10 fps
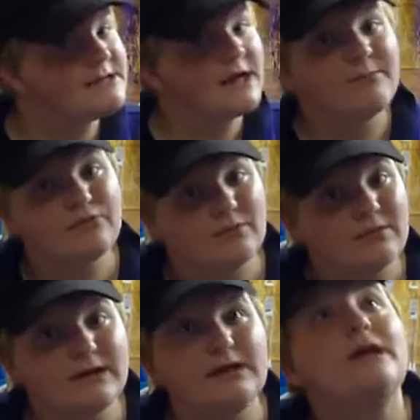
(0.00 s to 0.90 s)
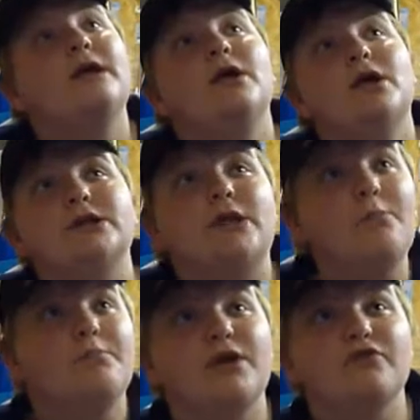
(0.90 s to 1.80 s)
it up properly.
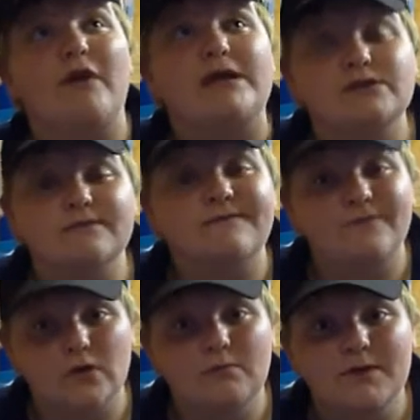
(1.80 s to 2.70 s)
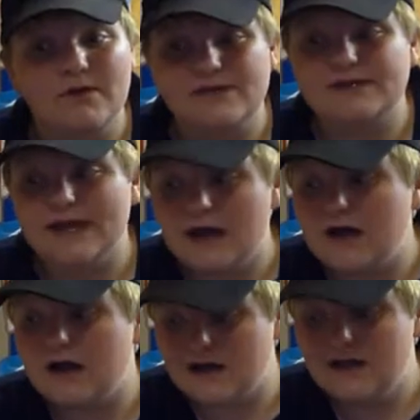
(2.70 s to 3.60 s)
Don't put your rates on full because they
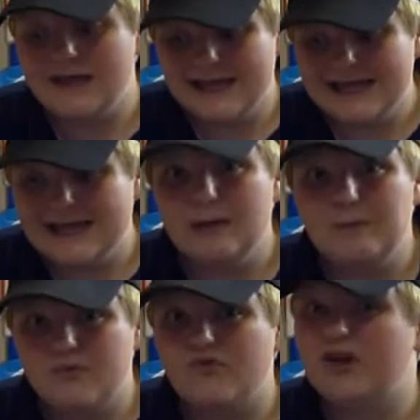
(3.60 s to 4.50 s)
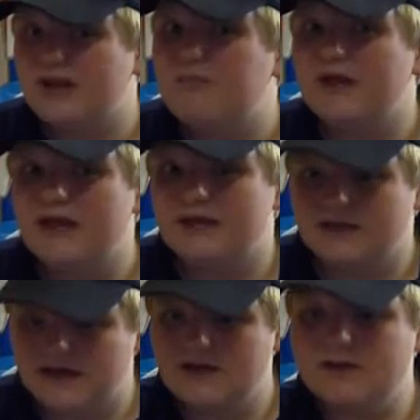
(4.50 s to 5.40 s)
are pretty big,
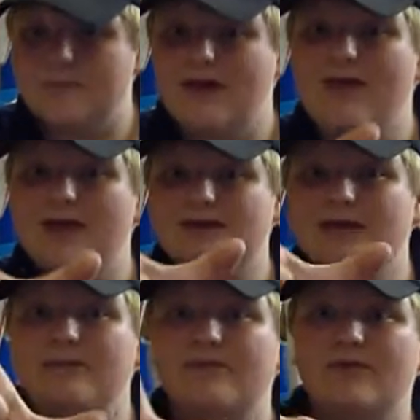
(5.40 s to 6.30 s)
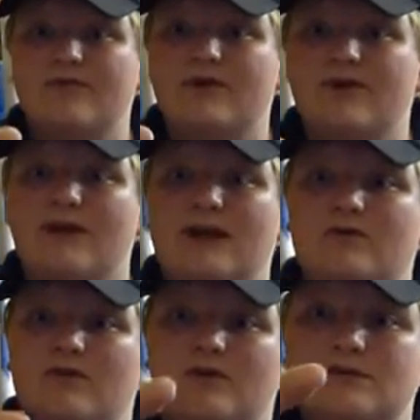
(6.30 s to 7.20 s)
you know. They're about that deep probably for your
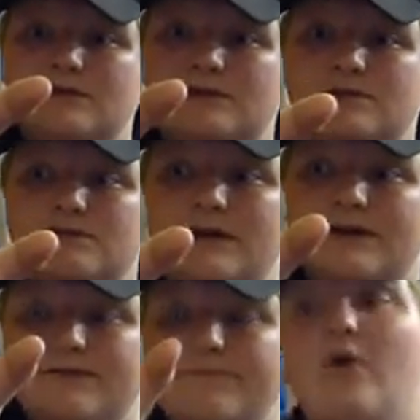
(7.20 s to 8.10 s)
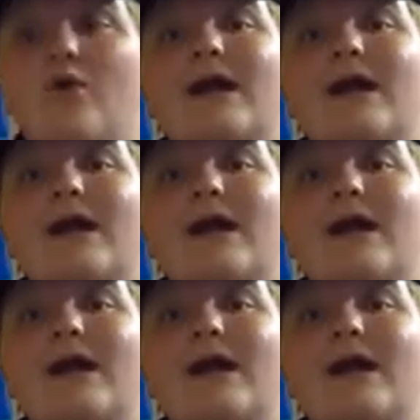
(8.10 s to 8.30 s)
ailerons. And there's 4